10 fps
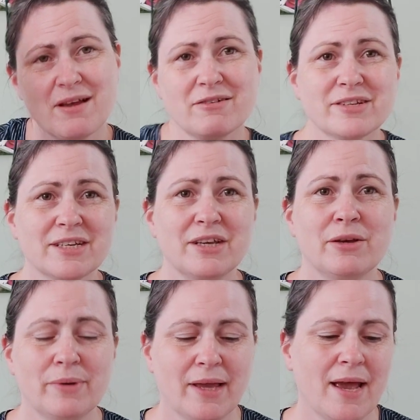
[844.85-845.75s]
I'll see
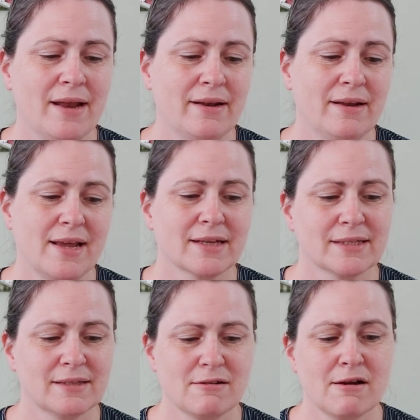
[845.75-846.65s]
you again
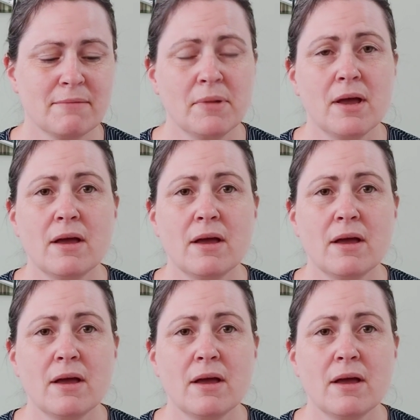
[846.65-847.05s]
next time.